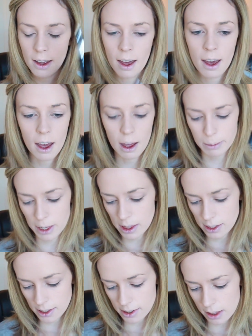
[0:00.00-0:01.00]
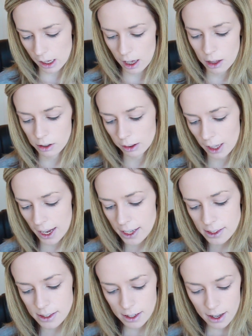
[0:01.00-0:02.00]
and this is in the color
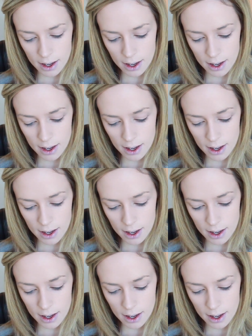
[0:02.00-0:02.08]
Light.